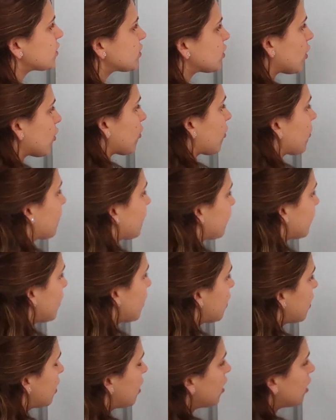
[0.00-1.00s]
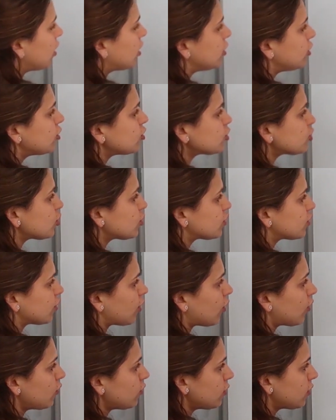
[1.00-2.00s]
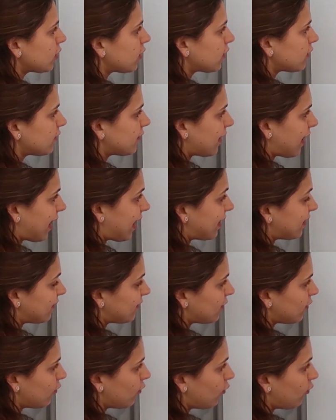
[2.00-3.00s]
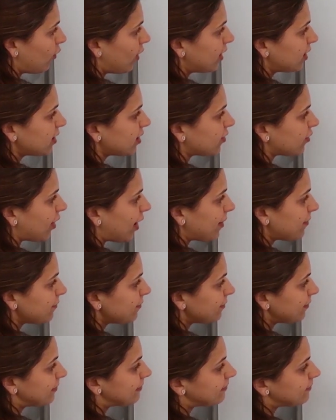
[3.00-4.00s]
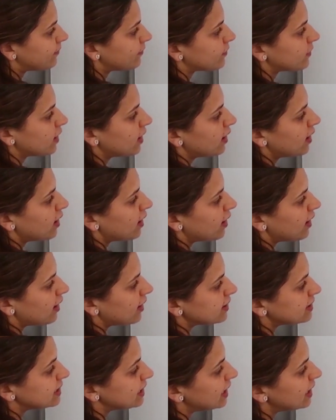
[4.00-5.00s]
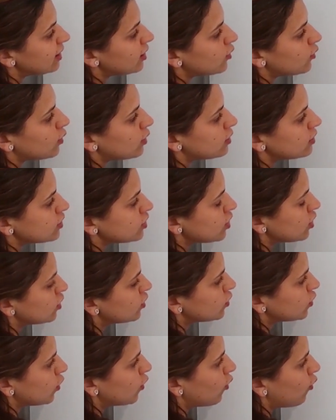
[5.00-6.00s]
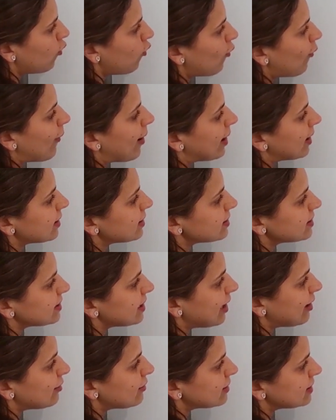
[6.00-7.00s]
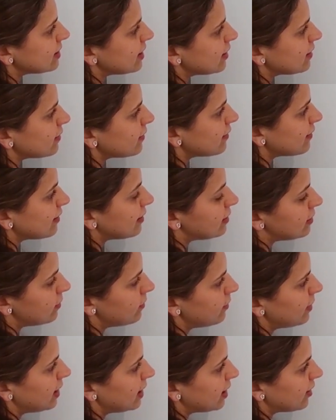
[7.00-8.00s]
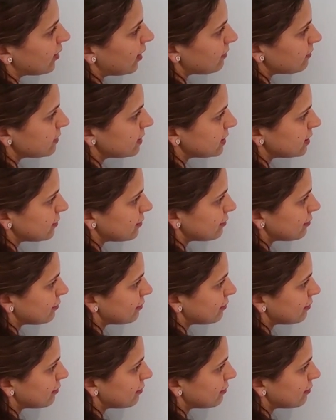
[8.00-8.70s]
So you should know that 1 gram is equals to 1000 milligrams,